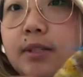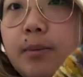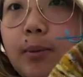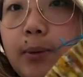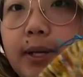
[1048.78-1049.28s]

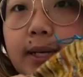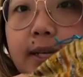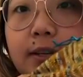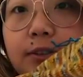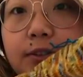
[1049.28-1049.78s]
double pointed
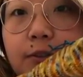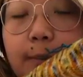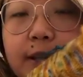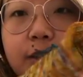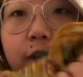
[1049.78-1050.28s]
needles for
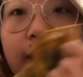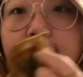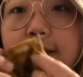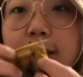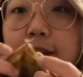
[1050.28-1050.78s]
my
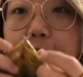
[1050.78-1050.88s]
socks.